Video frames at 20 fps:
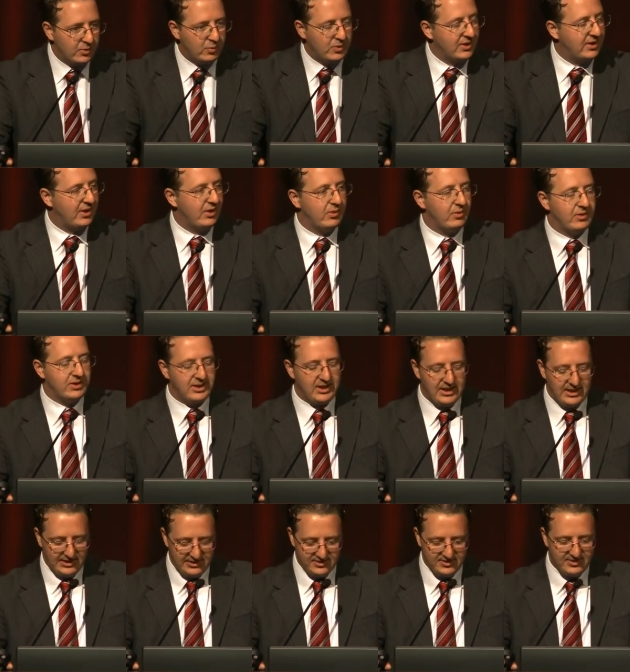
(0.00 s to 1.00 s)
with you
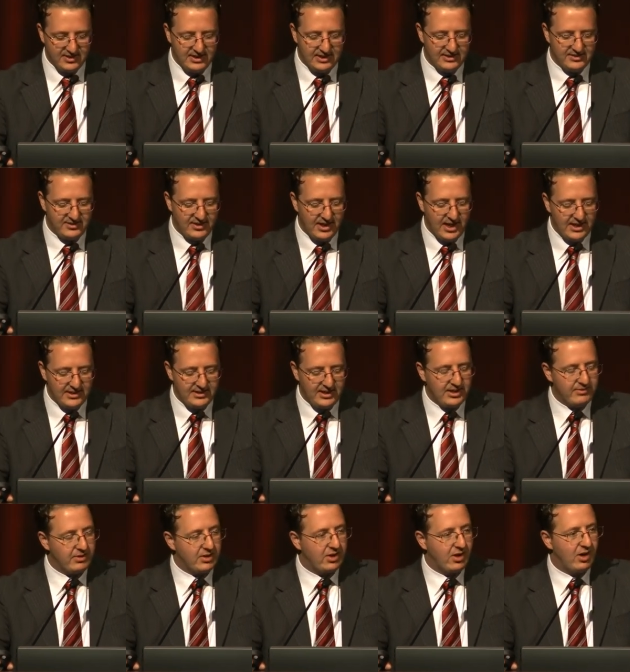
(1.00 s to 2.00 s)
is the idea
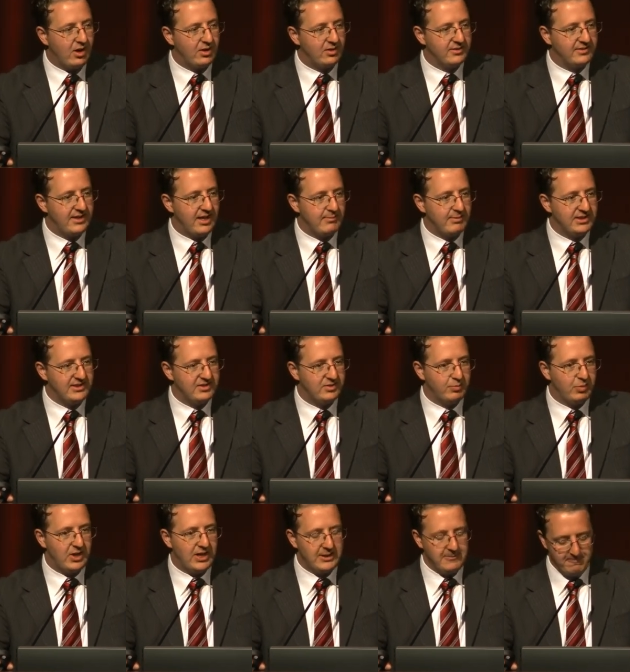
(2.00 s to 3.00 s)
of a call debit
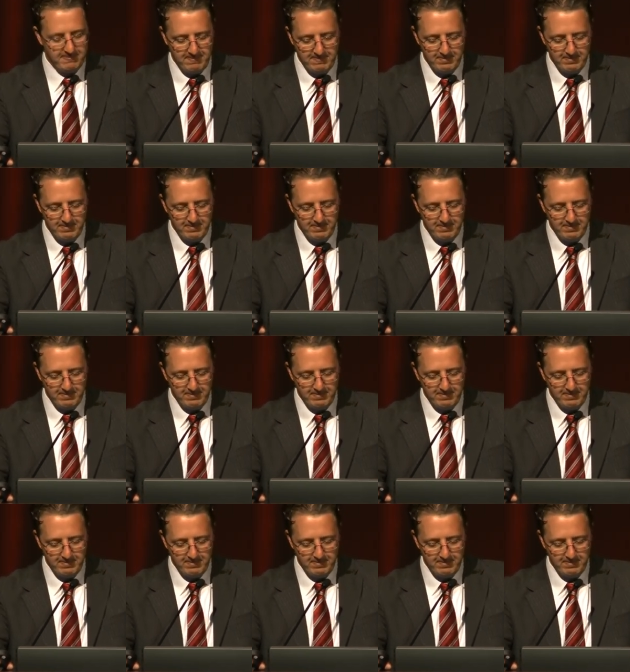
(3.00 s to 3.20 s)
spread.